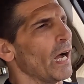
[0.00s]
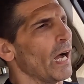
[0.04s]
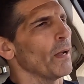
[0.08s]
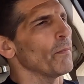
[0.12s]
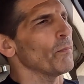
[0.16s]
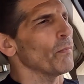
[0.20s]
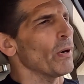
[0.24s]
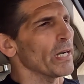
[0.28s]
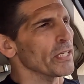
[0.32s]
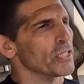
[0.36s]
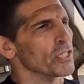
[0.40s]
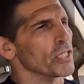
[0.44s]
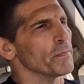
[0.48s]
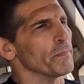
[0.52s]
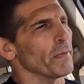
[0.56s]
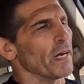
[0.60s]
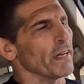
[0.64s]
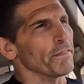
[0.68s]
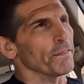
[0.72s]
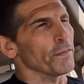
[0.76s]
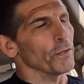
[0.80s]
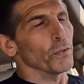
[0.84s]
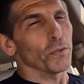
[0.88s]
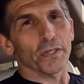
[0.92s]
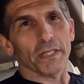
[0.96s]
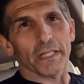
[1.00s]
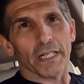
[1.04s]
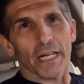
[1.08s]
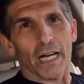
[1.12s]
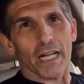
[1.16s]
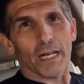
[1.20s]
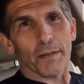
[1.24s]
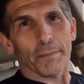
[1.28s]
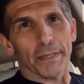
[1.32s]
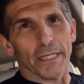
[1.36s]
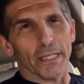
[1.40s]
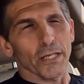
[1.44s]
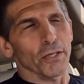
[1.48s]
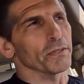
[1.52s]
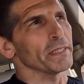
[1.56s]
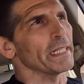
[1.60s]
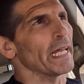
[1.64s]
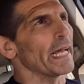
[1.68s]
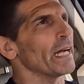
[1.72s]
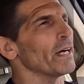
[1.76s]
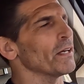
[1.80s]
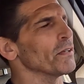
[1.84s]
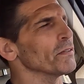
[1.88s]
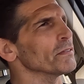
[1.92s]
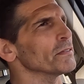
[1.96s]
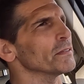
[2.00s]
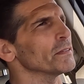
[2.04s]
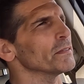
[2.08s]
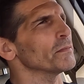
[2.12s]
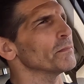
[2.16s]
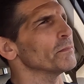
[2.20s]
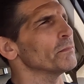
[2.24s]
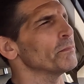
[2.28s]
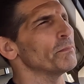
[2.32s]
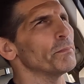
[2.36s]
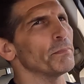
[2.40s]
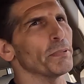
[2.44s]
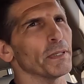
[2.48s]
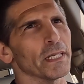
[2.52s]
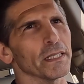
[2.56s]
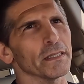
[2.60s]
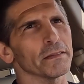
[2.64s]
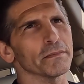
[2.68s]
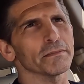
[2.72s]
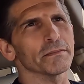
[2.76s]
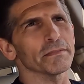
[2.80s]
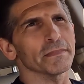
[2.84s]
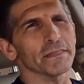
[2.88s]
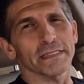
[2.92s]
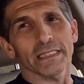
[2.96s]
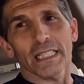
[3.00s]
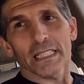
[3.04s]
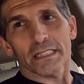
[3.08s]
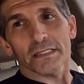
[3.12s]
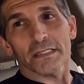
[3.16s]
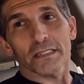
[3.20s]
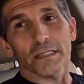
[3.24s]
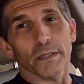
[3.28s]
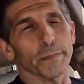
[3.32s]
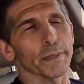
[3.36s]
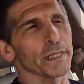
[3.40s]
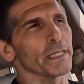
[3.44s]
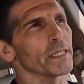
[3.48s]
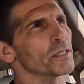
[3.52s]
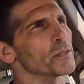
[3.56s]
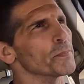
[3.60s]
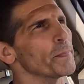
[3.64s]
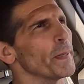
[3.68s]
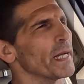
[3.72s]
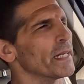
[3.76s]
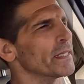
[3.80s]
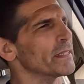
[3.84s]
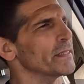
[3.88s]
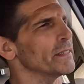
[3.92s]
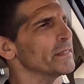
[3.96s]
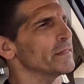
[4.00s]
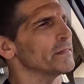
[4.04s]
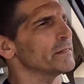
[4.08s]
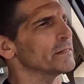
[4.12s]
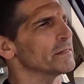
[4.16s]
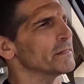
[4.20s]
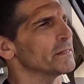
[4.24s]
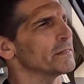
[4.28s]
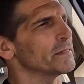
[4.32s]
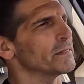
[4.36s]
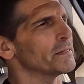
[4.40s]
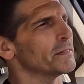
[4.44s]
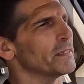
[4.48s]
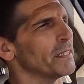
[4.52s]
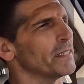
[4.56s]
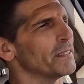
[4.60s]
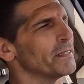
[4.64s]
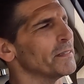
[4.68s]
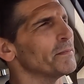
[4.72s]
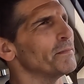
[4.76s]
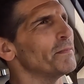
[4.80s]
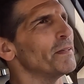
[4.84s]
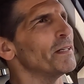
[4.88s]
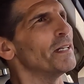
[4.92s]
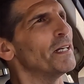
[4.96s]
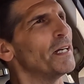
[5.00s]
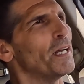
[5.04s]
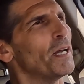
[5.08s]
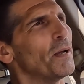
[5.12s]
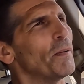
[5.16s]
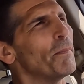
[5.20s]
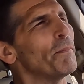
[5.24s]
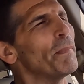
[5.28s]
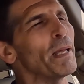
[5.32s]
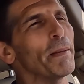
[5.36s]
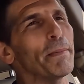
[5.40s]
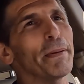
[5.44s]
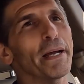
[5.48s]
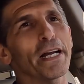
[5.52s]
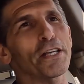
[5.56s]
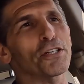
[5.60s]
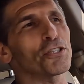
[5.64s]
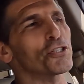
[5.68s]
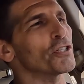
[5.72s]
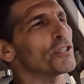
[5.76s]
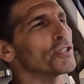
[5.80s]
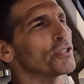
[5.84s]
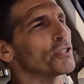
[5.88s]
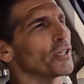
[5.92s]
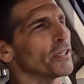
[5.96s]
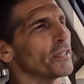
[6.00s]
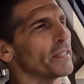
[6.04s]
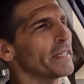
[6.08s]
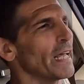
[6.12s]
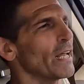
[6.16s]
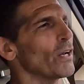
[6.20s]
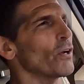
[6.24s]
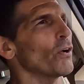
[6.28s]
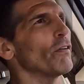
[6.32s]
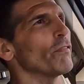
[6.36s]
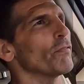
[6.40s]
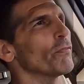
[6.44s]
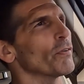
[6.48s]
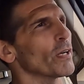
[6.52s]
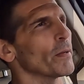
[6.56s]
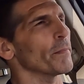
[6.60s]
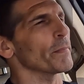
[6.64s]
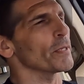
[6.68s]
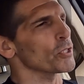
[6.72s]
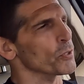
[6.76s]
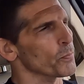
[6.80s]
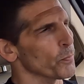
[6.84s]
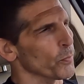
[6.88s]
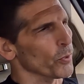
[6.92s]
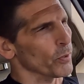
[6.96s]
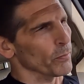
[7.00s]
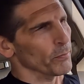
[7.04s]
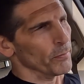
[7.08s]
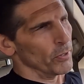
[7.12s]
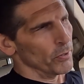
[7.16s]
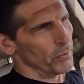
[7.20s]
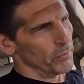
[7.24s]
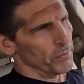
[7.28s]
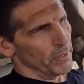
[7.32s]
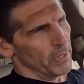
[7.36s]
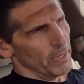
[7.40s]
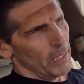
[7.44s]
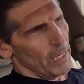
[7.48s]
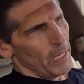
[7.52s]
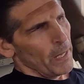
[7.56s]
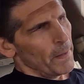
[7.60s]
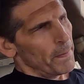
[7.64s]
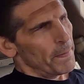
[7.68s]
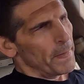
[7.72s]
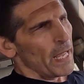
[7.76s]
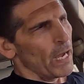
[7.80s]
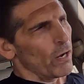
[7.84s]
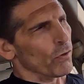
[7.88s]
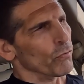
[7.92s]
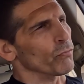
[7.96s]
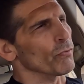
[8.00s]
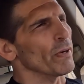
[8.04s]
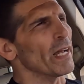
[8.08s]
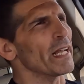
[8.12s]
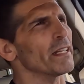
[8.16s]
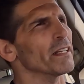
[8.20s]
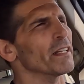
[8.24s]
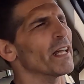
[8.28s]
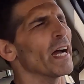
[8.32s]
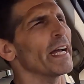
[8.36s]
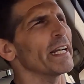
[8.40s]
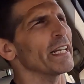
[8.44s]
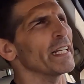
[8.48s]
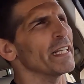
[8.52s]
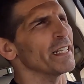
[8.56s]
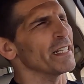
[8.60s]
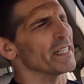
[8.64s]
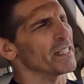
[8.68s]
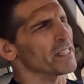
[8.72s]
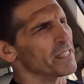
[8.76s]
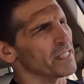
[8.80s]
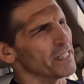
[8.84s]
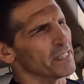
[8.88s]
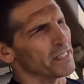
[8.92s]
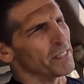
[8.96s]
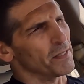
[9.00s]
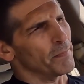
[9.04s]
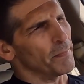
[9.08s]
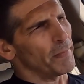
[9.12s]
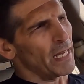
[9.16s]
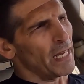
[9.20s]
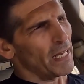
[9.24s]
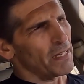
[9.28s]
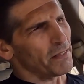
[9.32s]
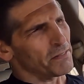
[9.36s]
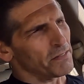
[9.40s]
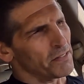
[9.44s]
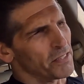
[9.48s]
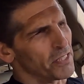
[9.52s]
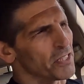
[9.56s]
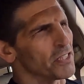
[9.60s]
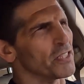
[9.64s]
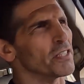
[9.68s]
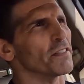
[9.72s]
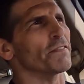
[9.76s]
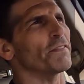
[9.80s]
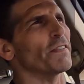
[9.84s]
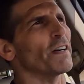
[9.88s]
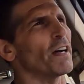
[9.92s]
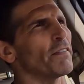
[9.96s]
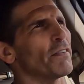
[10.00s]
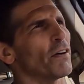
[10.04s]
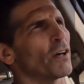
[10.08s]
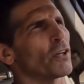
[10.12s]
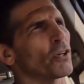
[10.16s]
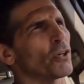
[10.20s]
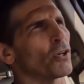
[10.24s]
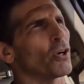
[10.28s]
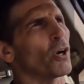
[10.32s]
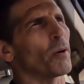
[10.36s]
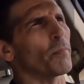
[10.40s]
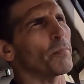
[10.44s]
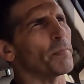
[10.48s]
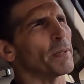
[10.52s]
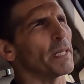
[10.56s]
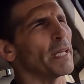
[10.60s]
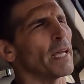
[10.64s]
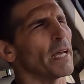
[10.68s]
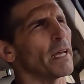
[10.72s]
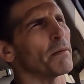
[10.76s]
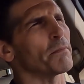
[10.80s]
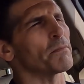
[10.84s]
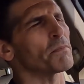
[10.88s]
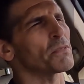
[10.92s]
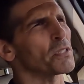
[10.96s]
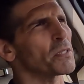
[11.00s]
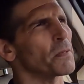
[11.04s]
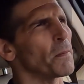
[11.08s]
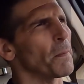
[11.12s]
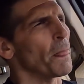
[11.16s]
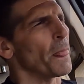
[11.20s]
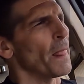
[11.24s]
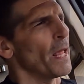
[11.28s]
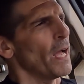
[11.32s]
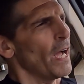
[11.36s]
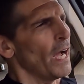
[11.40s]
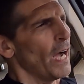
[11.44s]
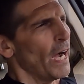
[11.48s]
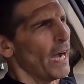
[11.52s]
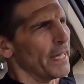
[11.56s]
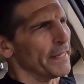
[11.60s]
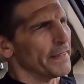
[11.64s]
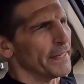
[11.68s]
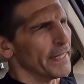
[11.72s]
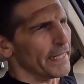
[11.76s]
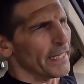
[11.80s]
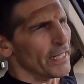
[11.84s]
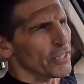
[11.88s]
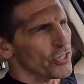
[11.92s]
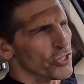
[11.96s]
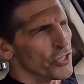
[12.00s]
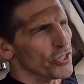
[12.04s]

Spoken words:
I'm watching my fuel economy go down, but that's to be expected. Maybe I should turn that off when I'm in sport mode. Now, red line in this is about 6,500 RPMs. I think I